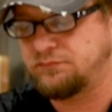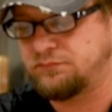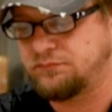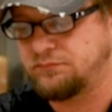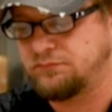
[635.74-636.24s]

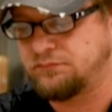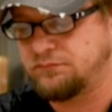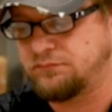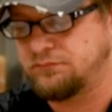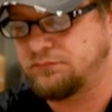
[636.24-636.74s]

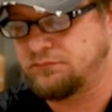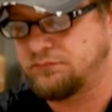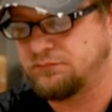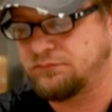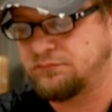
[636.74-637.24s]

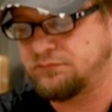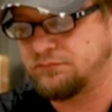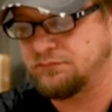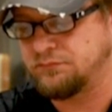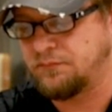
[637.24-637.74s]

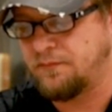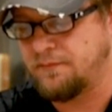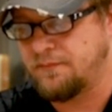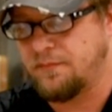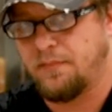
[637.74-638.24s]

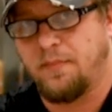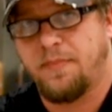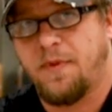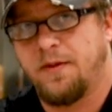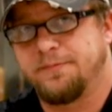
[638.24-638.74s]

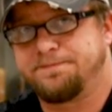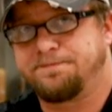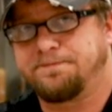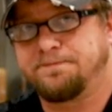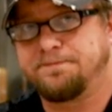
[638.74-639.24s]

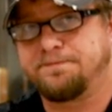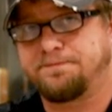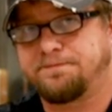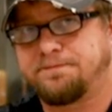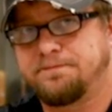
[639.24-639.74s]

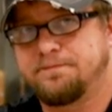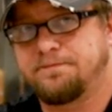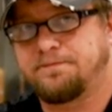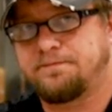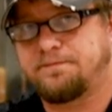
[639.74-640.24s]

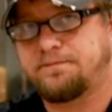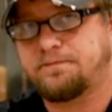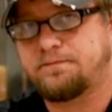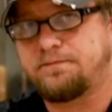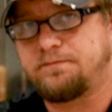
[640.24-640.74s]

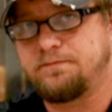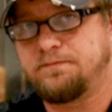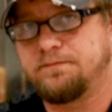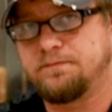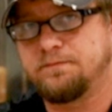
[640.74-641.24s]

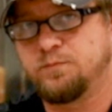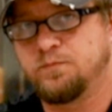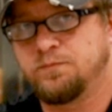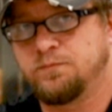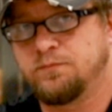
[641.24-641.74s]

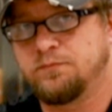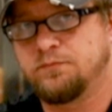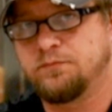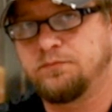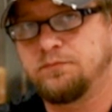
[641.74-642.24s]

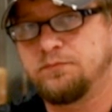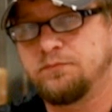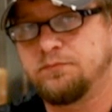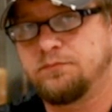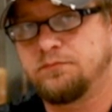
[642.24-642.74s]

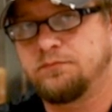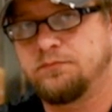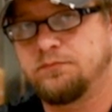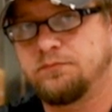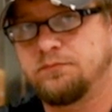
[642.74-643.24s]

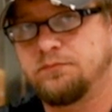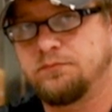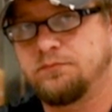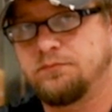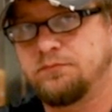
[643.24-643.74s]
(silent)